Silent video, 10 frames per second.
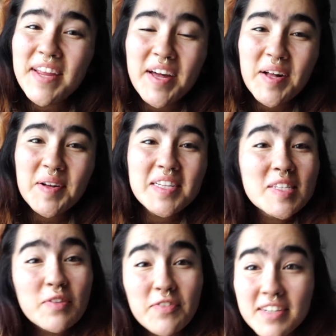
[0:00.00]
video.
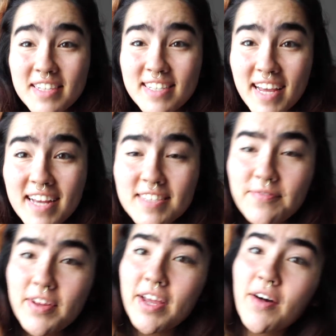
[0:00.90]
So for today's
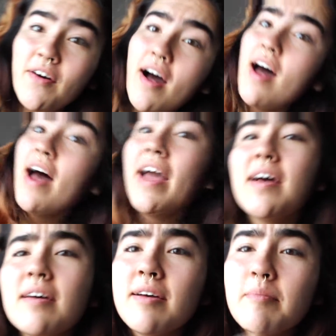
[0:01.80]
video, I
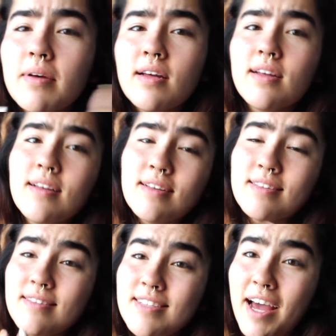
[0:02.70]
am
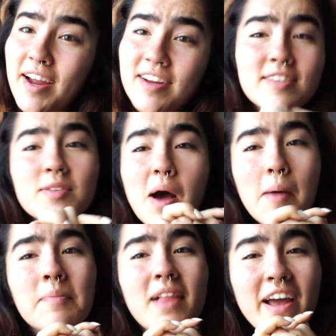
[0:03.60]
tired, so
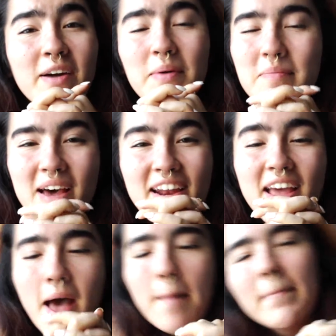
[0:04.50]
I'm laying on my bed.
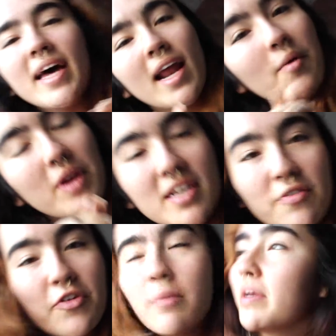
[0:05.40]
But I wanted
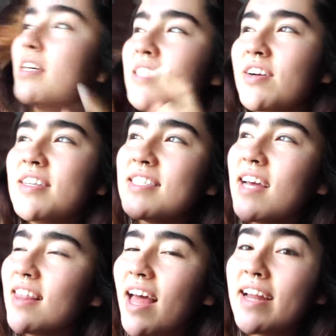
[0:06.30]
to film because there is
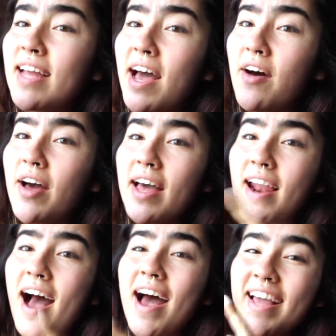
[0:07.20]
sunlight now
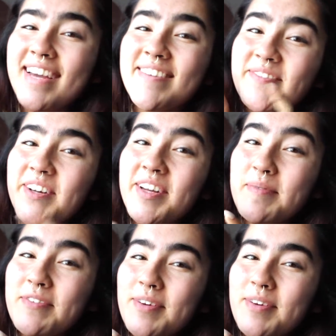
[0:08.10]
and I am going to be